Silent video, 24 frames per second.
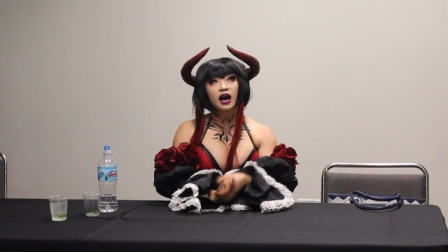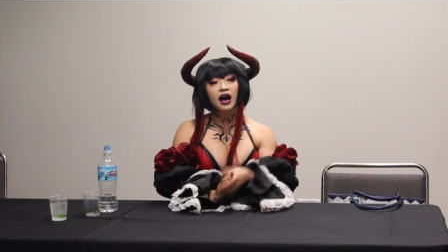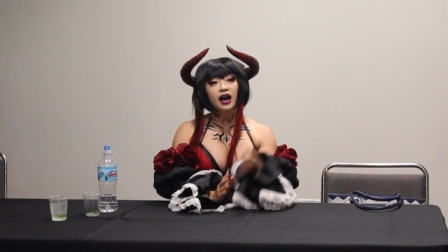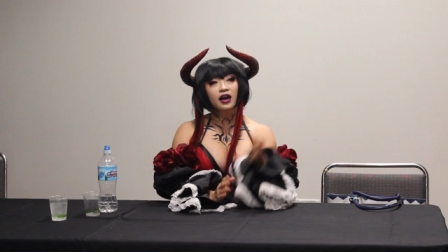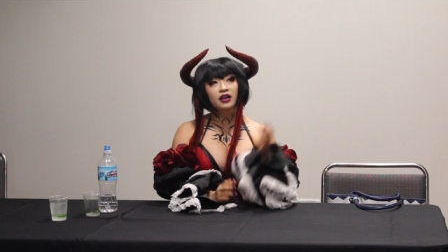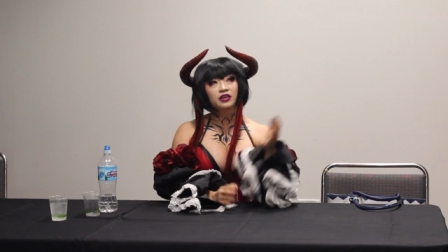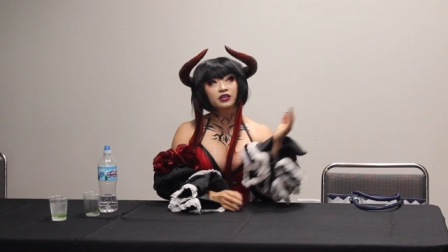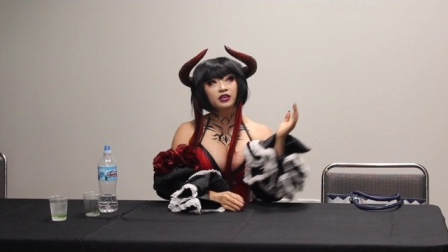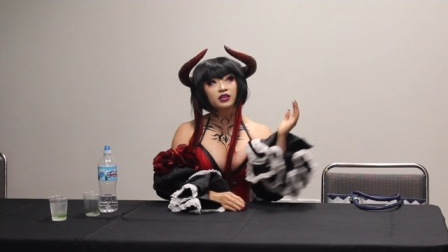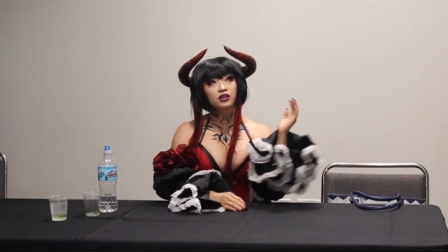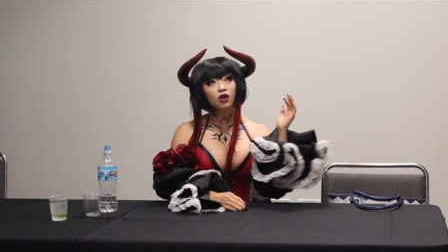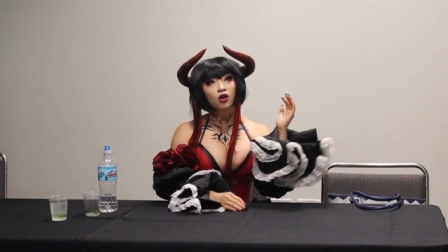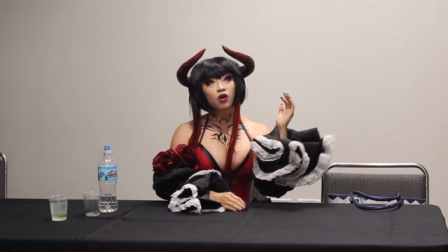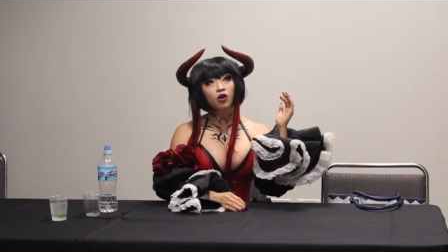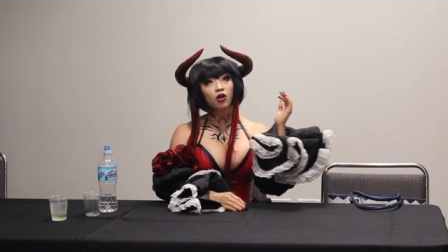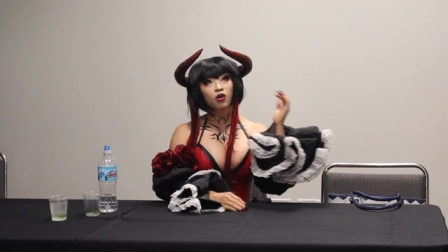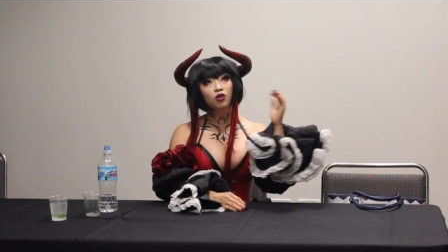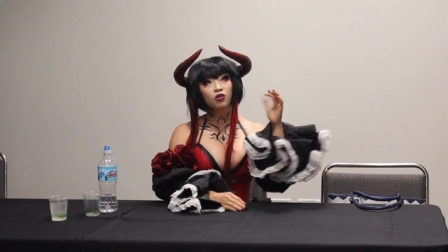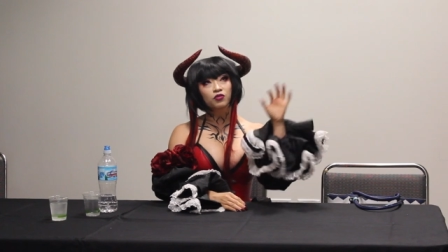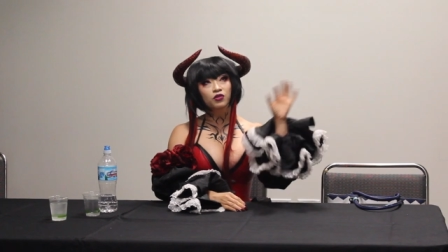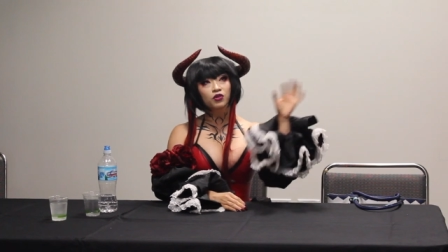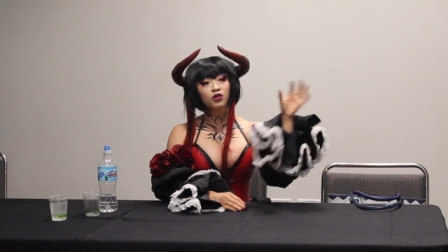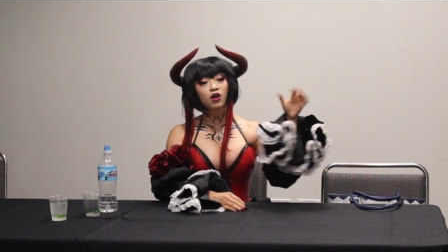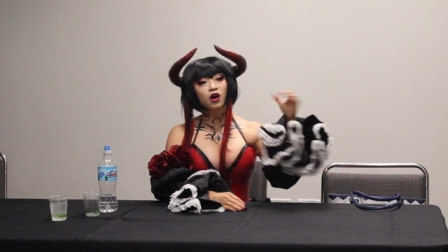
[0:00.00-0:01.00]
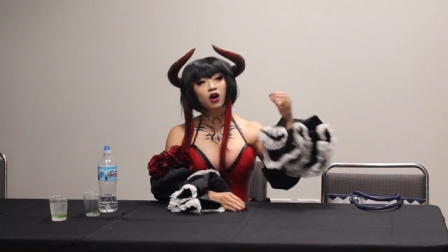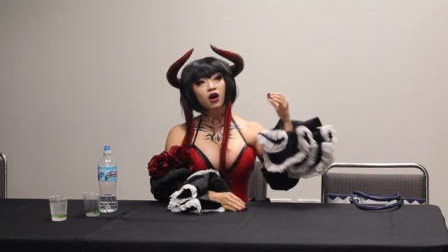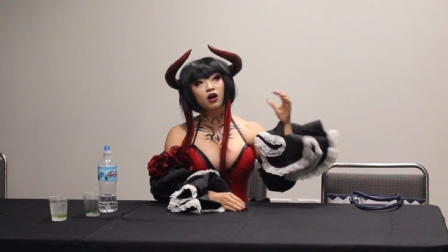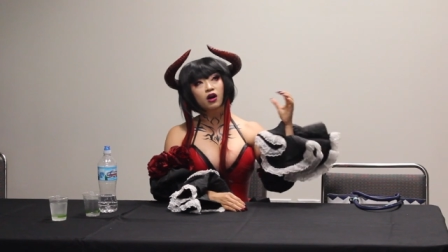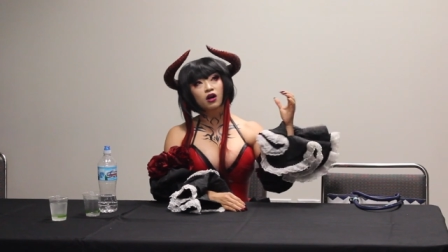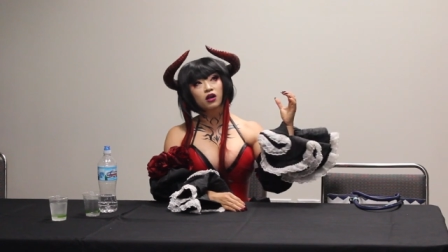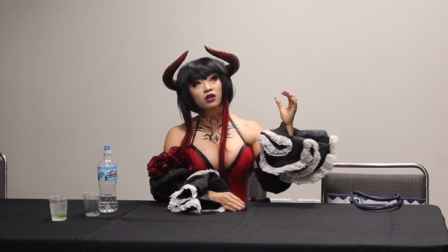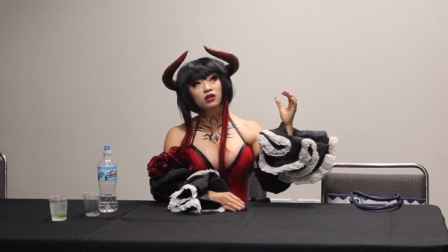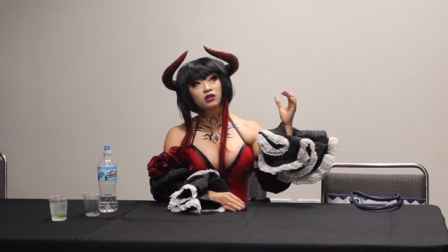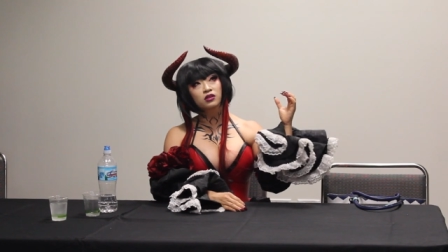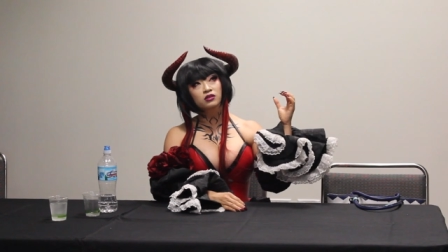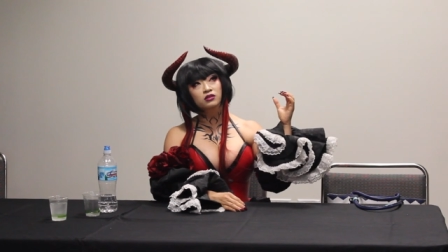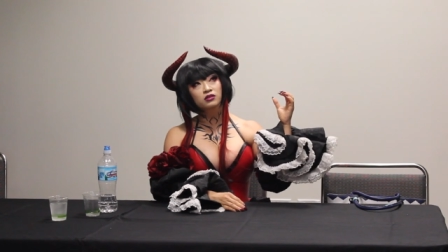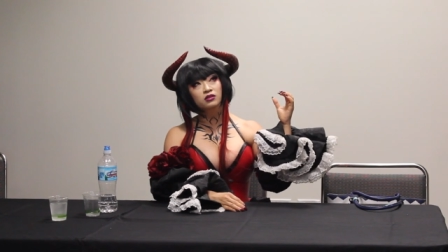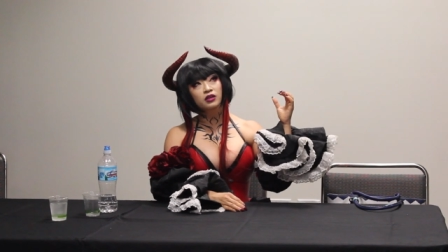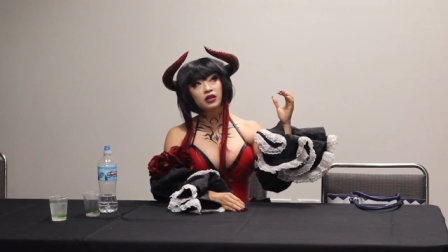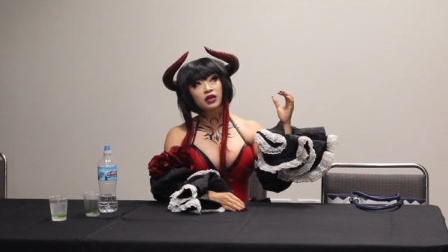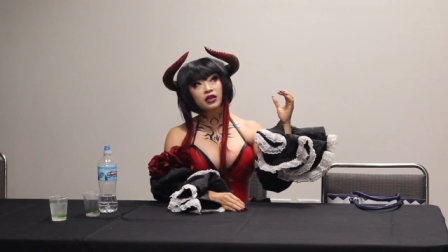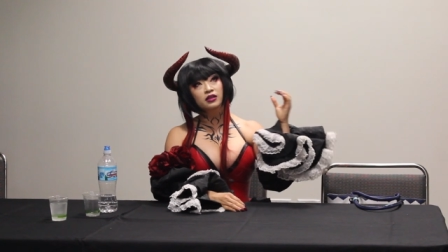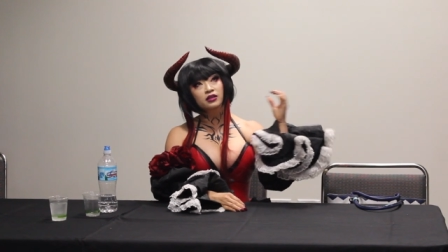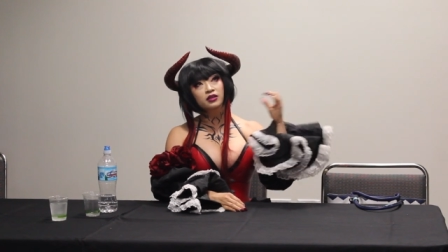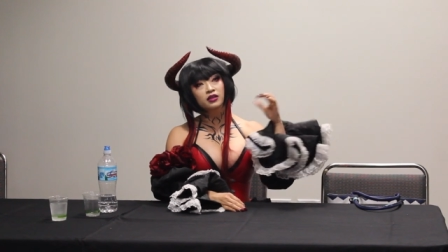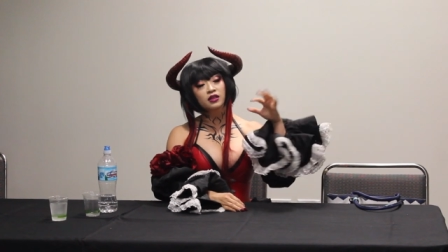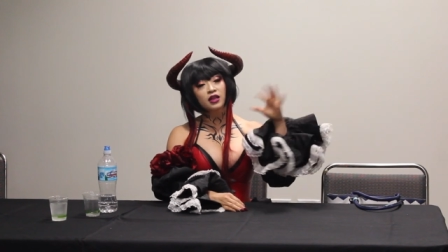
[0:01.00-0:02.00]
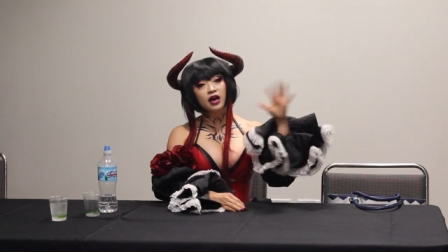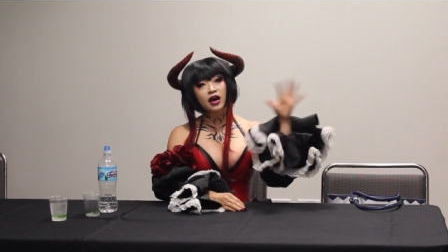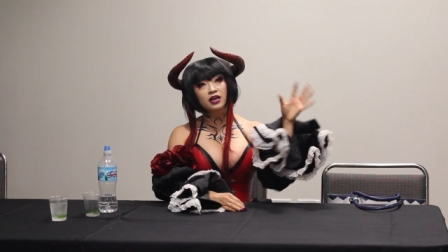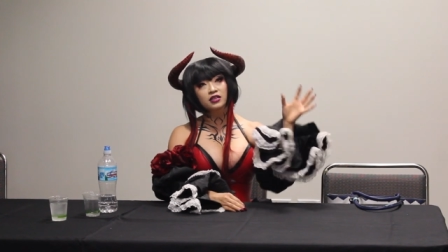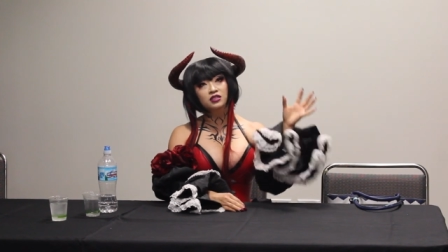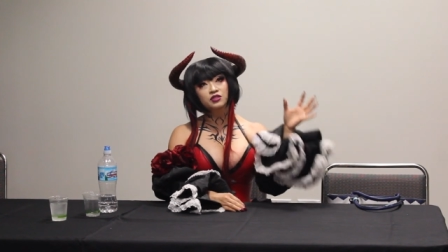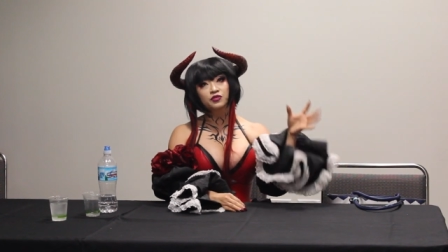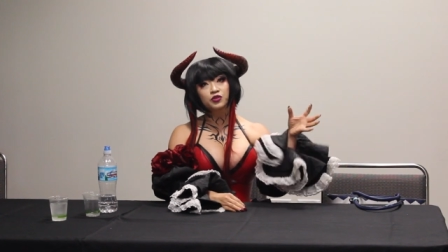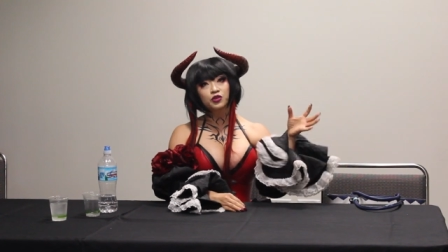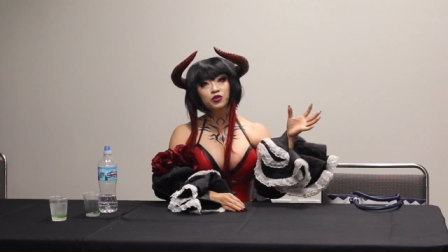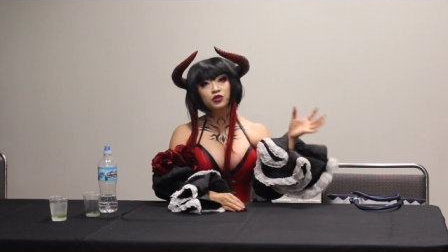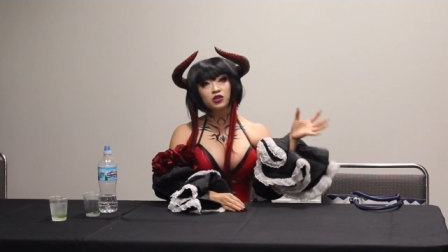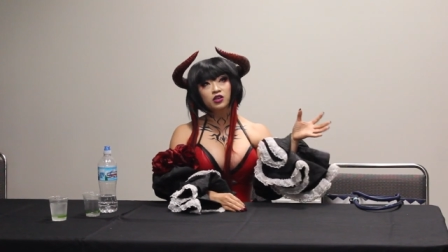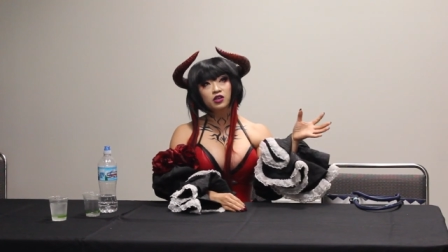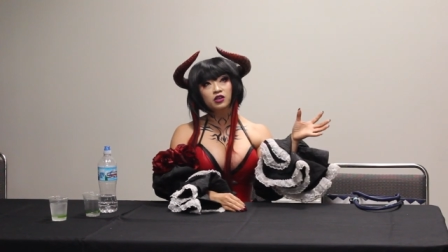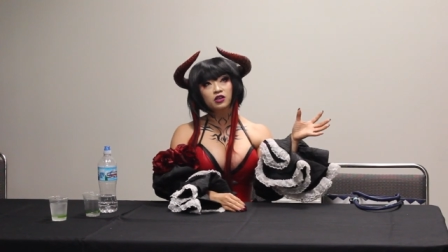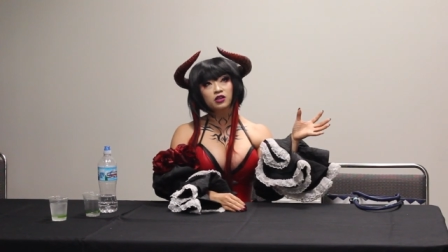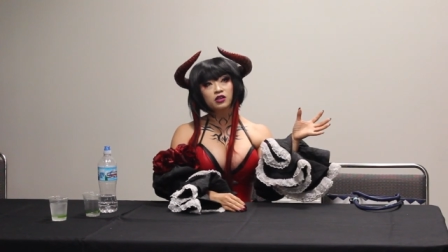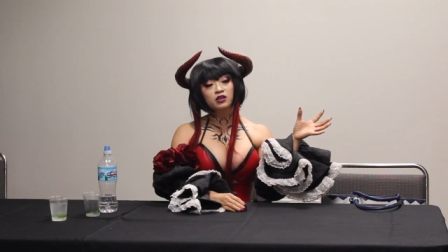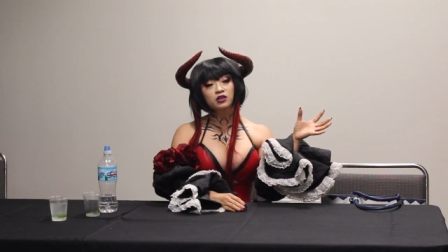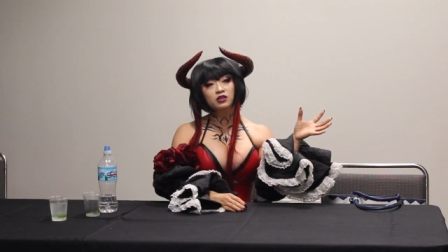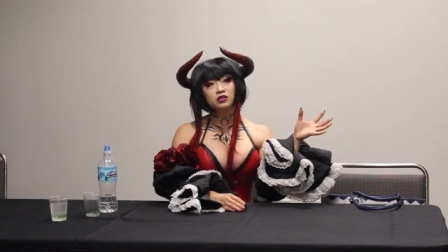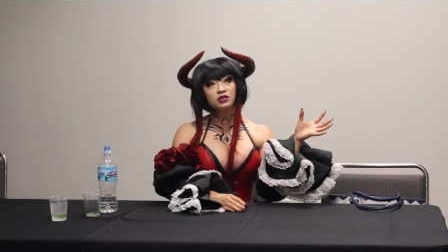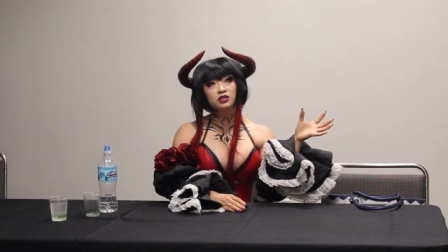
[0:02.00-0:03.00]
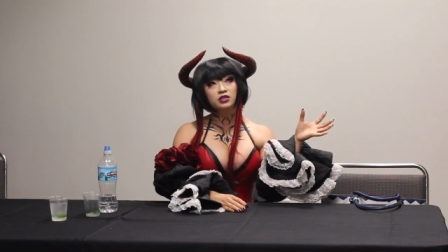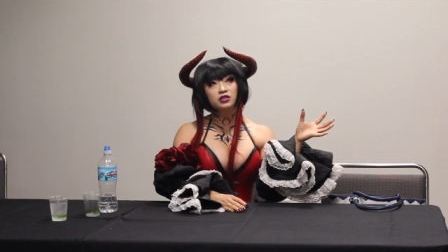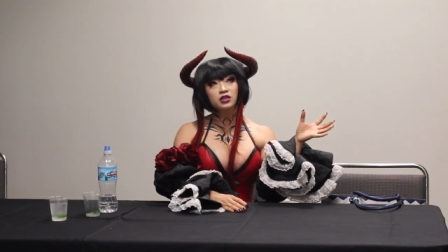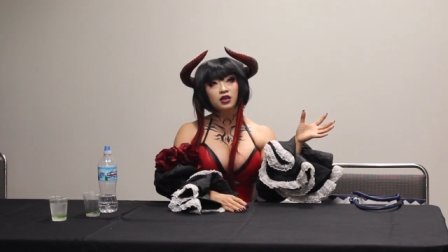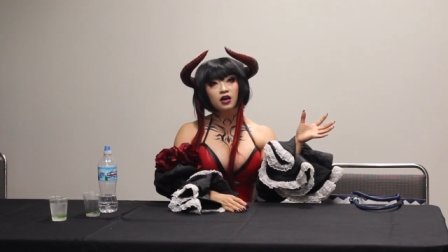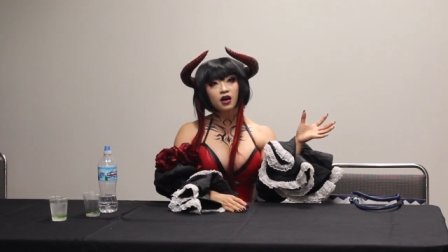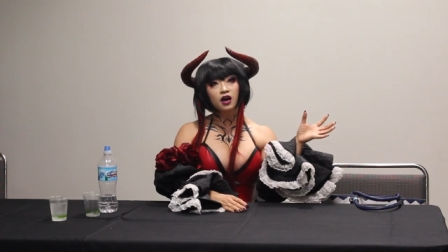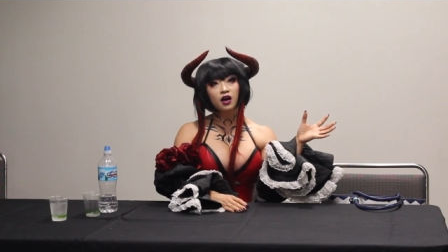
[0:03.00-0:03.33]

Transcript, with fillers: I think overall in the last few years,